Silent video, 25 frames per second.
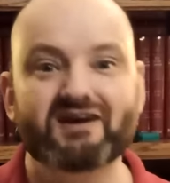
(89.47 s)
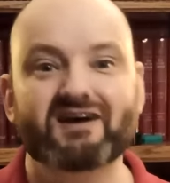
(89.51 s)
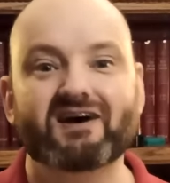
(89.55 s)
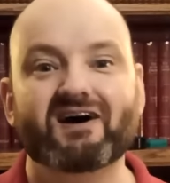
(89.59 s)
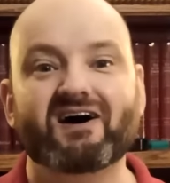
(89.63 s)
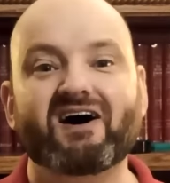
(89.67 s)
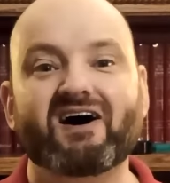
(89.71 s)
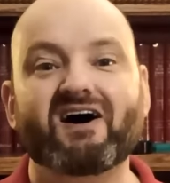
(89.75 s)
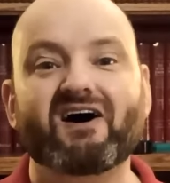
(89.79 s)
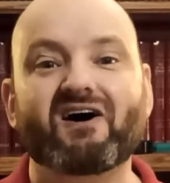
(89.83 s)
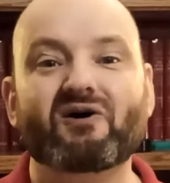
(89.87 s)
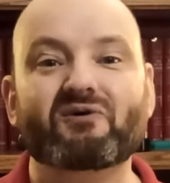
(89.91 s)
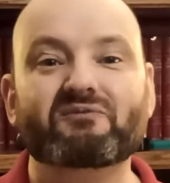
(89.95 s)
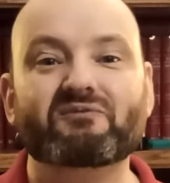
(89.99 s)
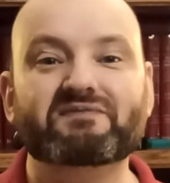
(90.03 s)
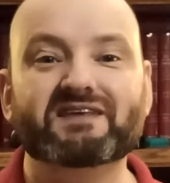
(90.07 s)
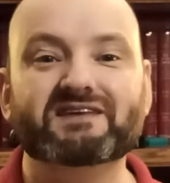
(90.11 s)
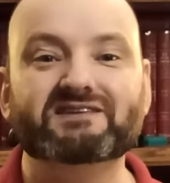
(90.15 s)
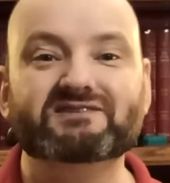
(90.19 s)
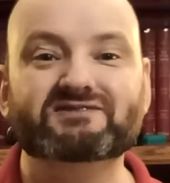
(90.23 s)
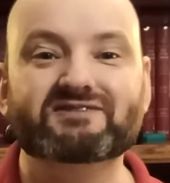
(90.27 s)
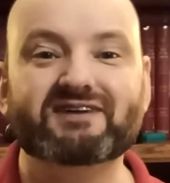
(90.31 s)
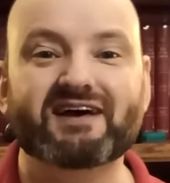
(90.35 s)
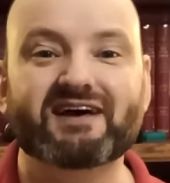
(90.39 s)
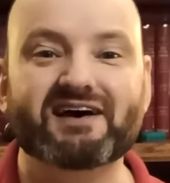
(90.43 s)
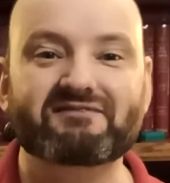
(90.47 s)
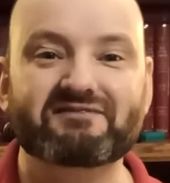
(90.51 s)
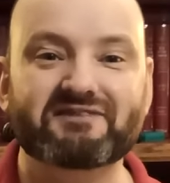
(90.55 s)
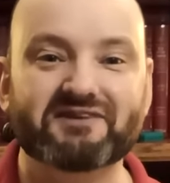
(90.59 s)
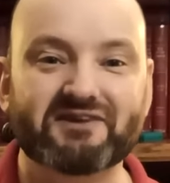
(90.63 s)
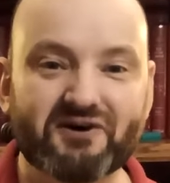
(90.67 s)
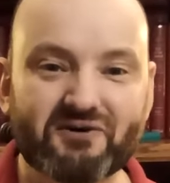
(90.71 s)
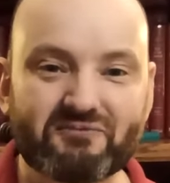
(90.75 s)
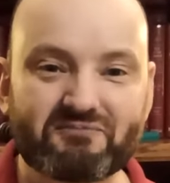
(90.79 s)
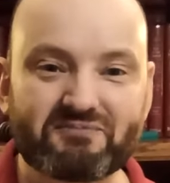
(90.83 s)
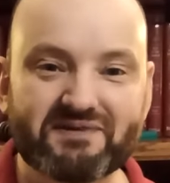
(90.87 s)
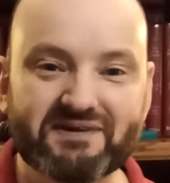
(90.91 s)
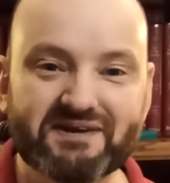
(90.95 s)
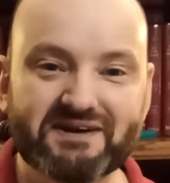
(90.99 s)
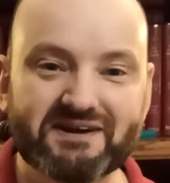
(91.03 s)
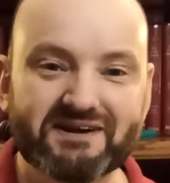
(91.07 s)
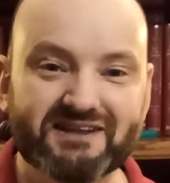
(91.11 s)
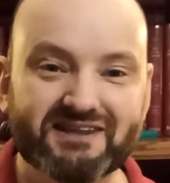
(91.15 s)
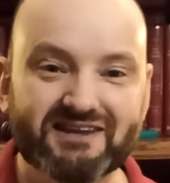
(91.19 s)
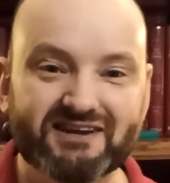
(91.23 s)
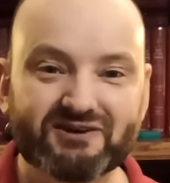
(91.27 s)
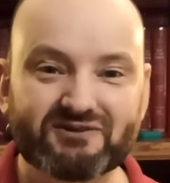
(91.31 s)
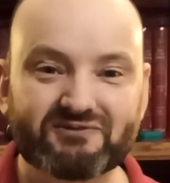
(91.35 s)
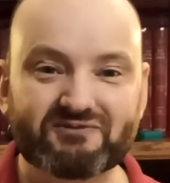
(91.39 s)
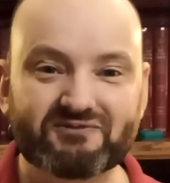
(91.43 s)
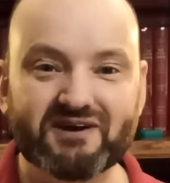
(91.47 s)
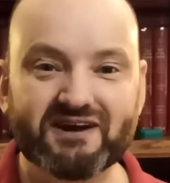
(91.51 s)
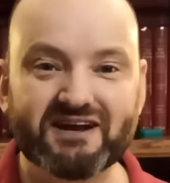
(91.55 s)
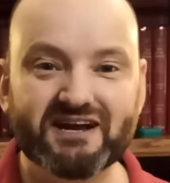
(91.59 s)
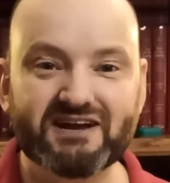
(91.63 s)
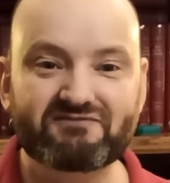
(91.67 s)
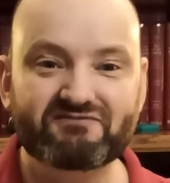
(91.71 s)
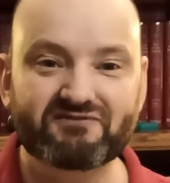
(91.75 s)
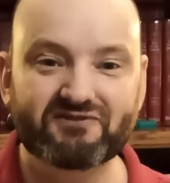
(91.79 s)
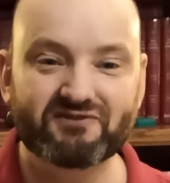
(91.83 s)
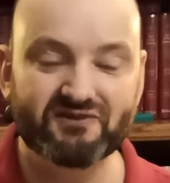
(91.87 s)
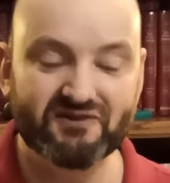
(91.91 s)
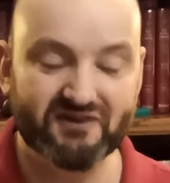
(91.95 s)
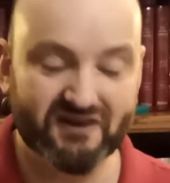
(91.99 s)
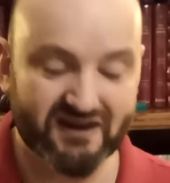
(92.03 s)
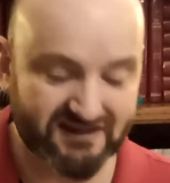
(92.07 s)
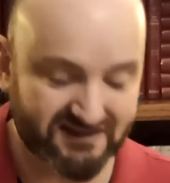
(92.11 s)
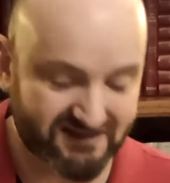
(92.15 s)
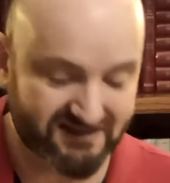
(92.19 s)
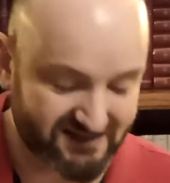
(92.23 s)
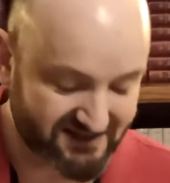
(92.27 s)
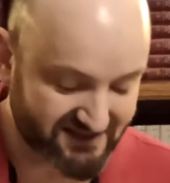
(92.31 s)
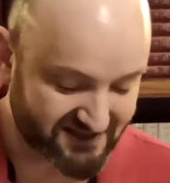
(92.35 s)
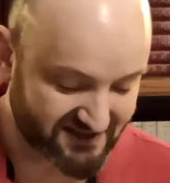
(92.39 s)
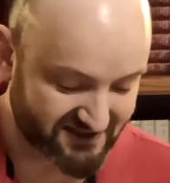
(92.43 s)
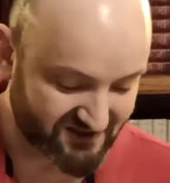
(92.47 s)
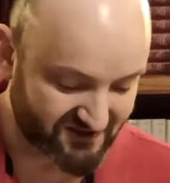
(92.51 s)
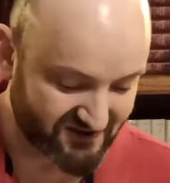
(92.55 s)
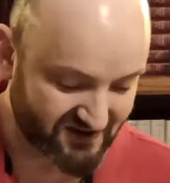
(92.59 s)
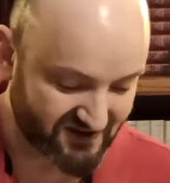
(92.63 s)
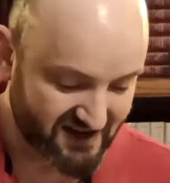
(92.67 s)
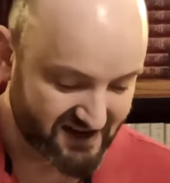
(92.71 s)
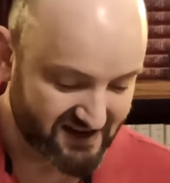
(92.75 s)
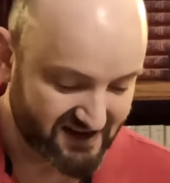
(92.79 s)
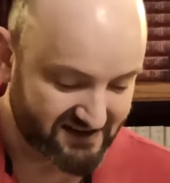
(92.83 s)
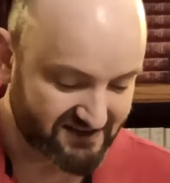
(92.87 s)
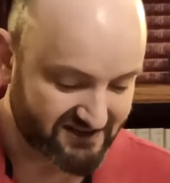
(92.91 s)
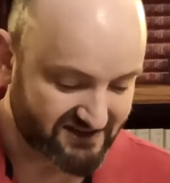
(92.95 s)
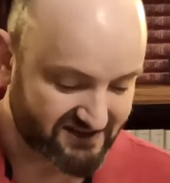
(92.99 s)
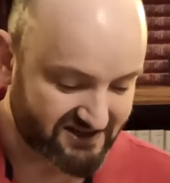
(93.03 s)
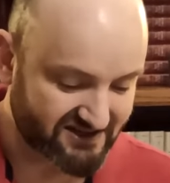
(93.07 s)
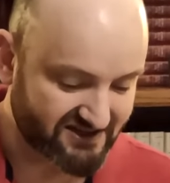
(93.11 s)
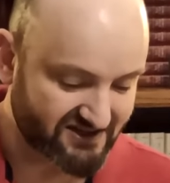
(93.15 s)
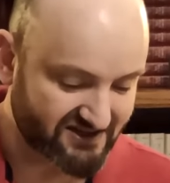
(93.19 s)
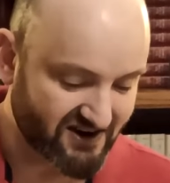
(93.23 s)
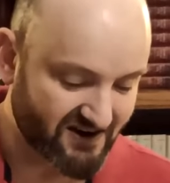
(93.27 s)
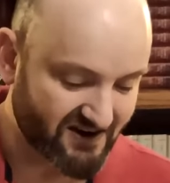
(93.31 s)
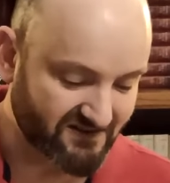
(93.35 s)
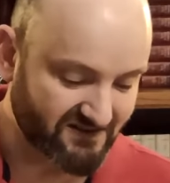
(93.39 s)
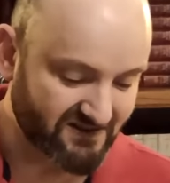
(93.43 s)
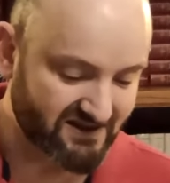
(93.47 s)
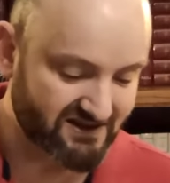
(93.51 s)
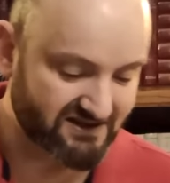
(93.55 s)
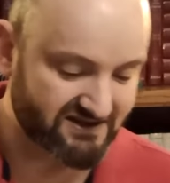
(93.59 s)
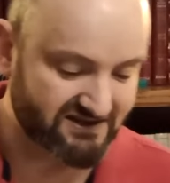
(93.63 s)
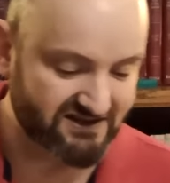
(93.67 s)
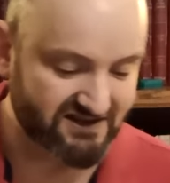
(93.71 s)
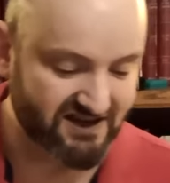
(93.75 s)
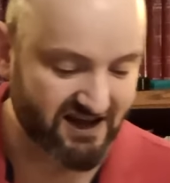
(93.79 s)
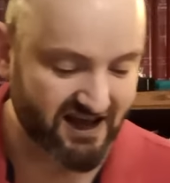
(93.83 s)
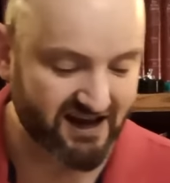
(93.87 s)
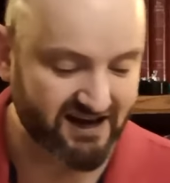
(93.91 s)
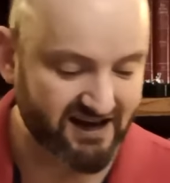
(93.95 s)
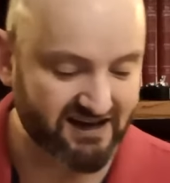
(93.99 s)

I hope that you have it open and you're ready for us to start this study.